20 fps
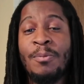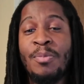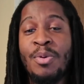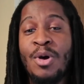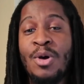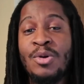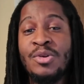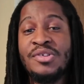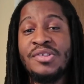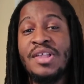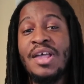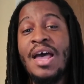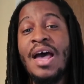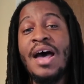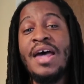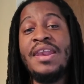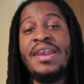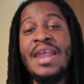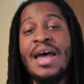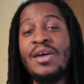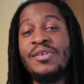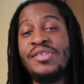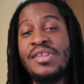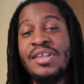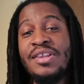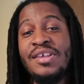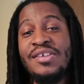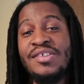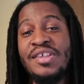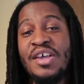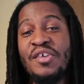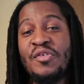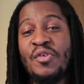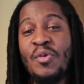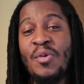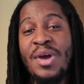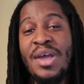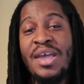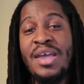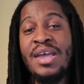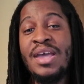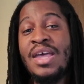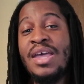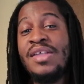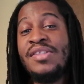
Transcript: post announcing this giveaway,